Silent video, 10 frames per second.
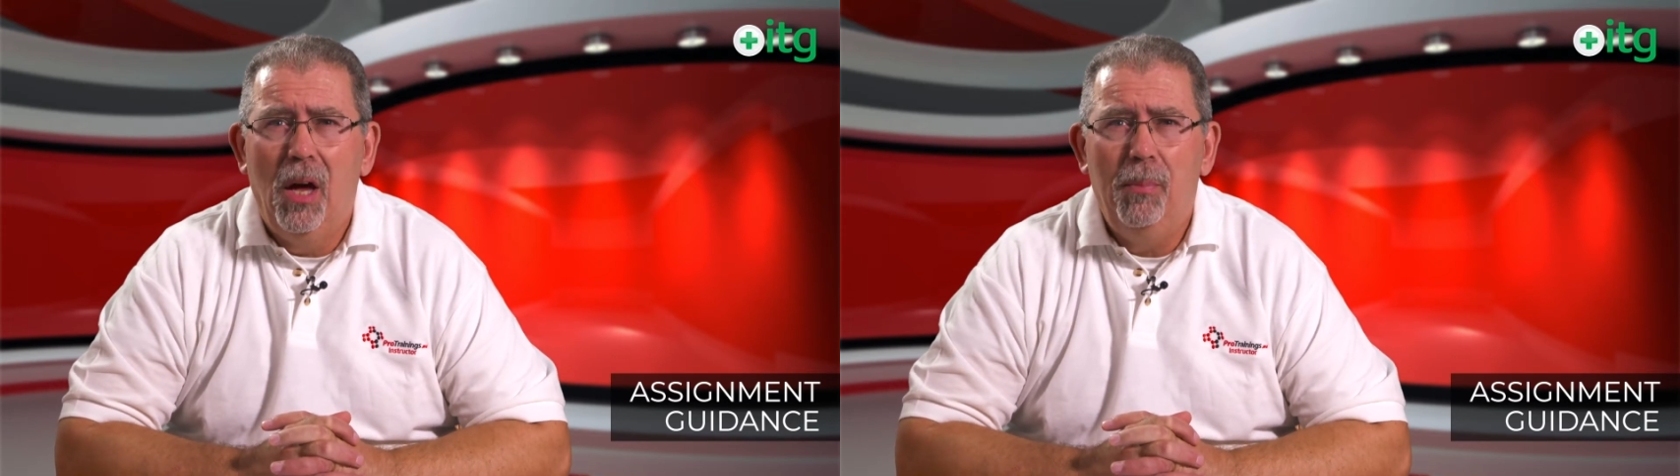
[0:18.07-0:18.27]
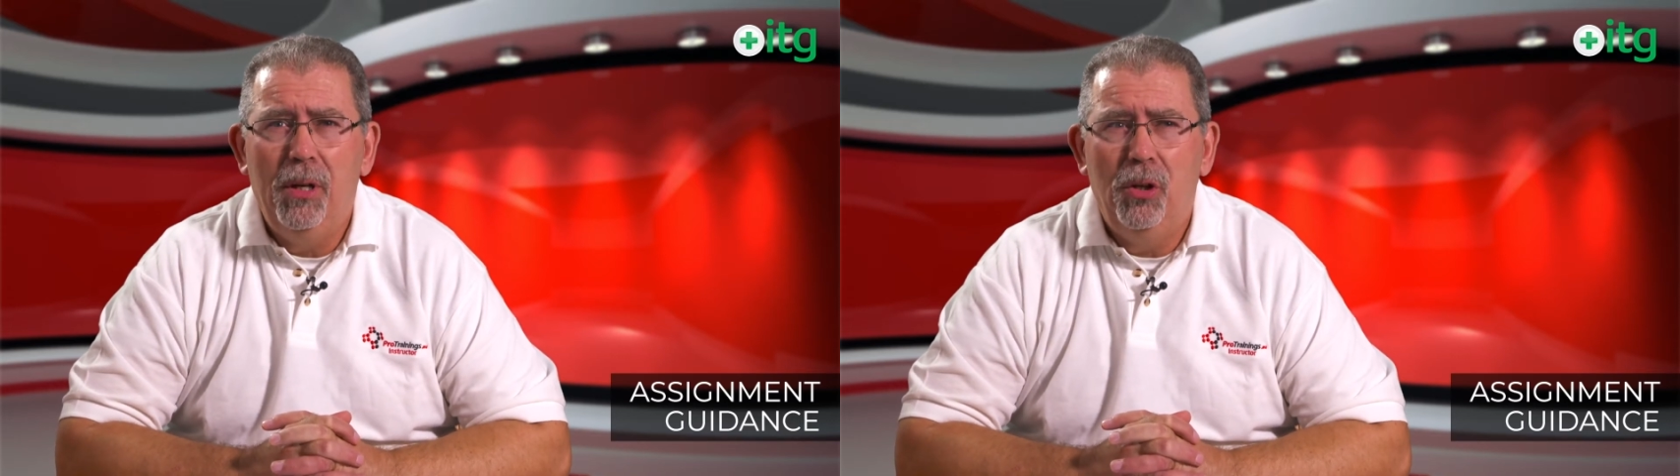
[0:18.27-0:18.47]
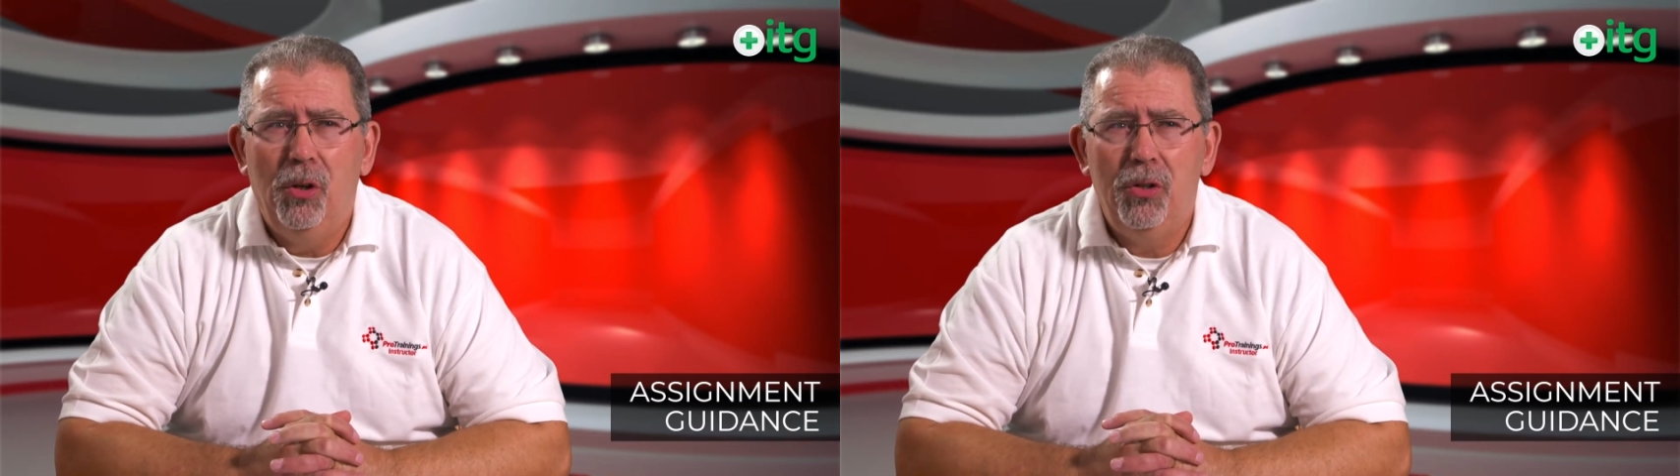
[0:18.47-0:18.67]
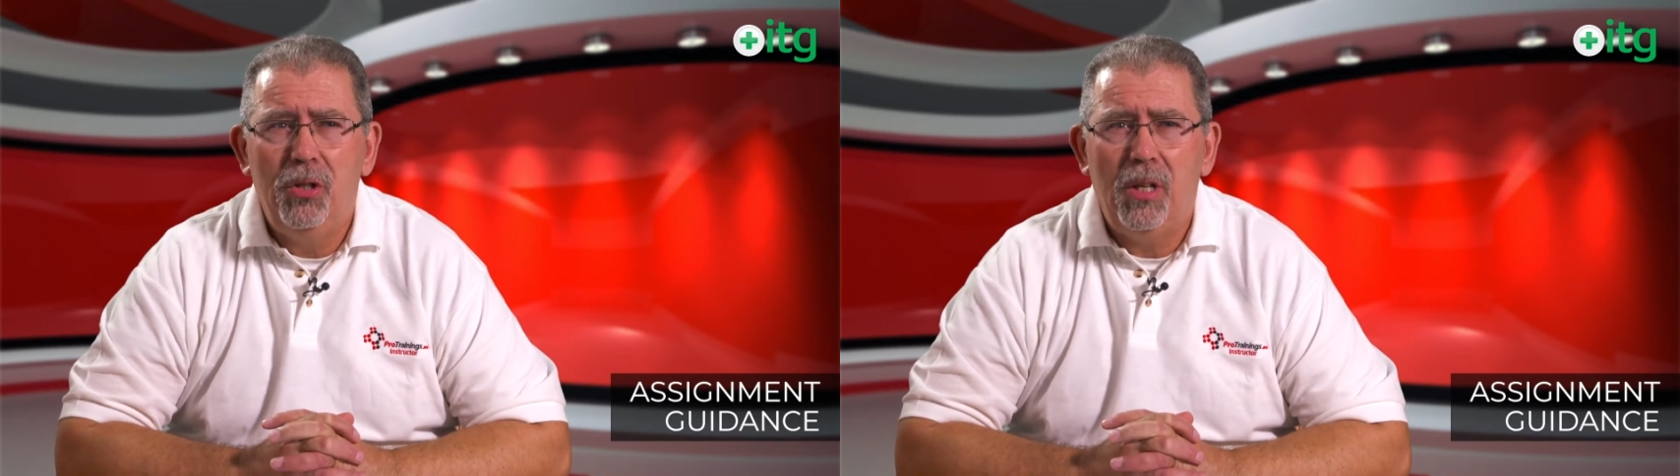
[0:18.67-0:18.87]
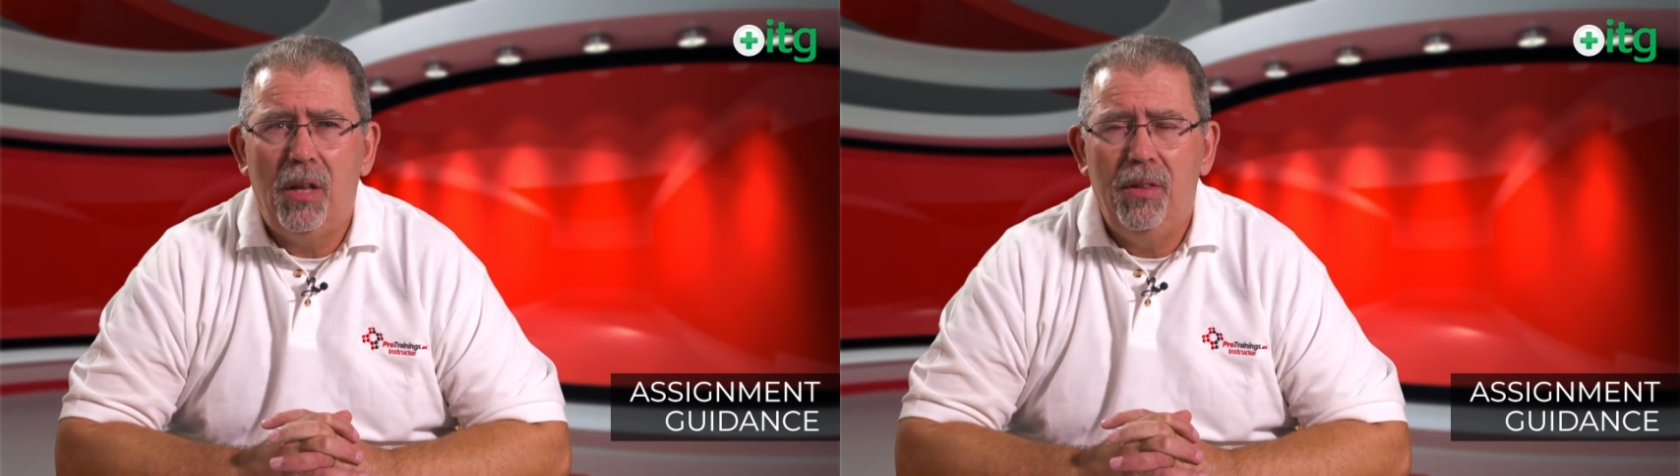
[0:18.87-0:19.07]

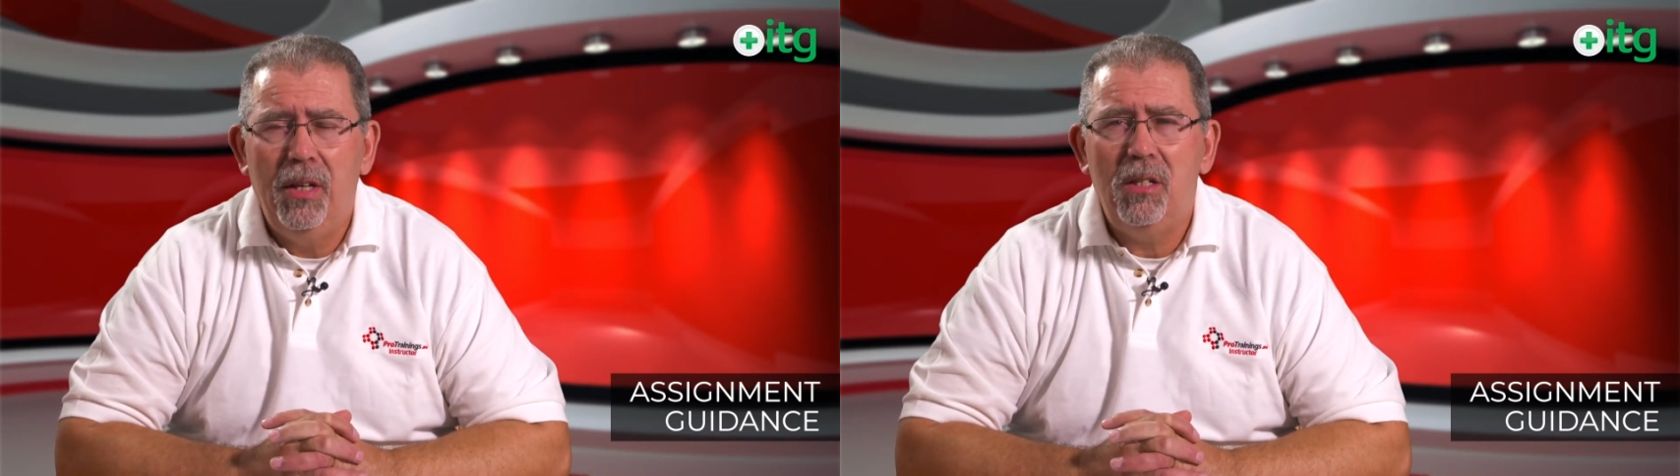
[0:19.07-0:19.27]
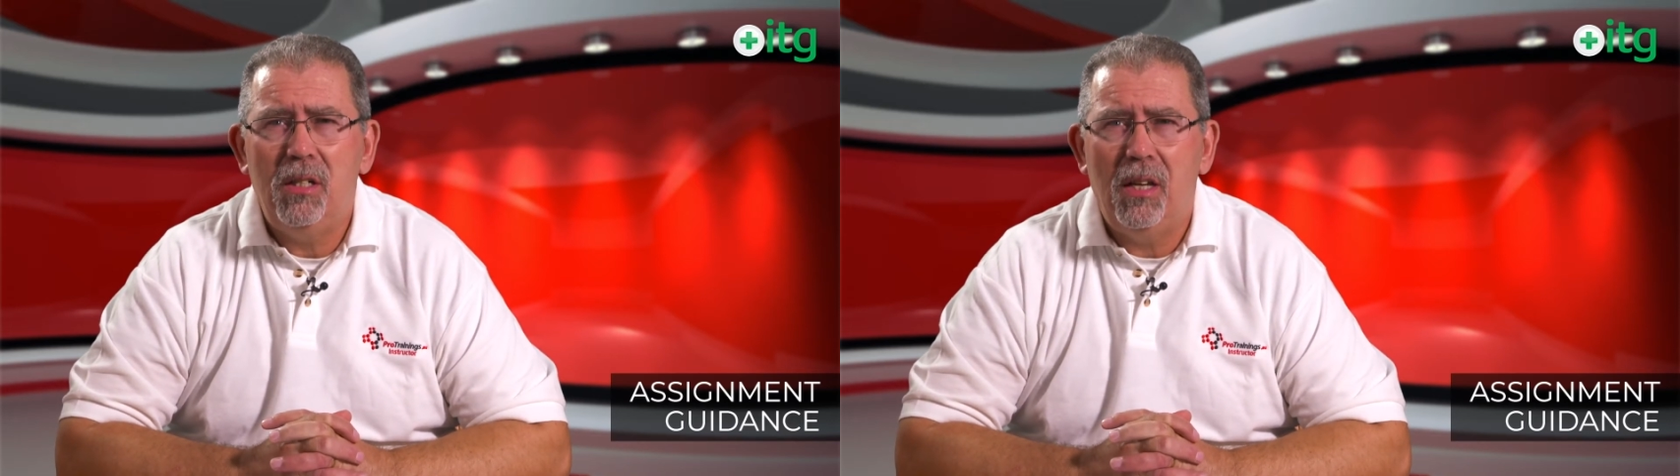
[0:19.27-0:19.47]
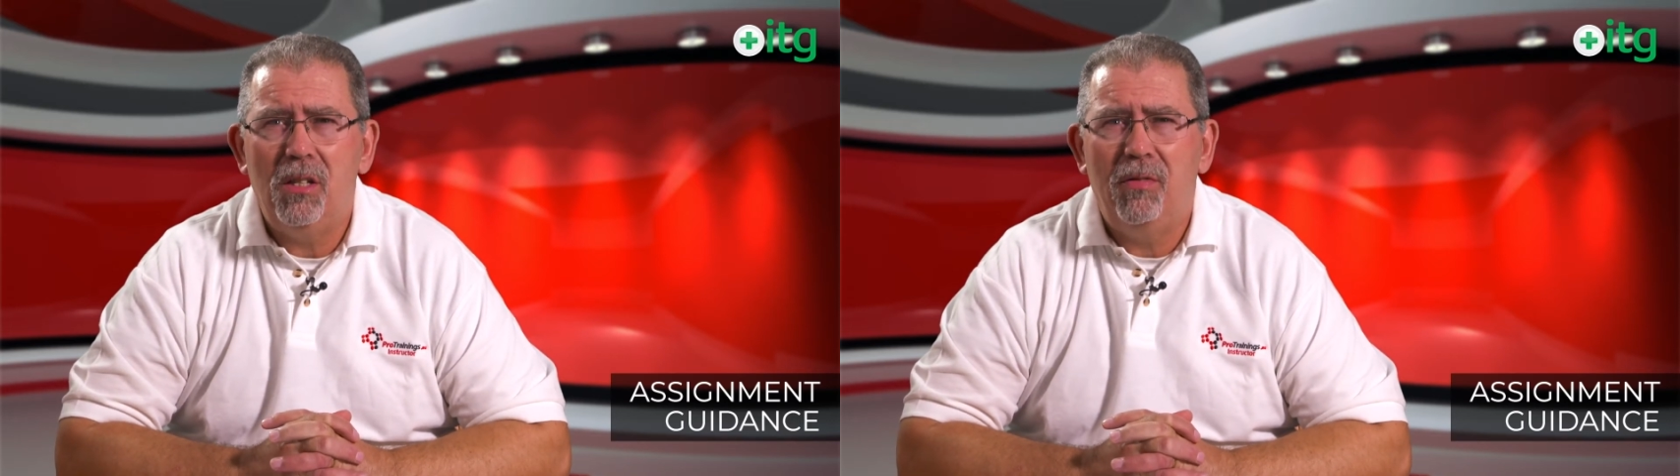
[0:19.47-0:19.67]
because this sets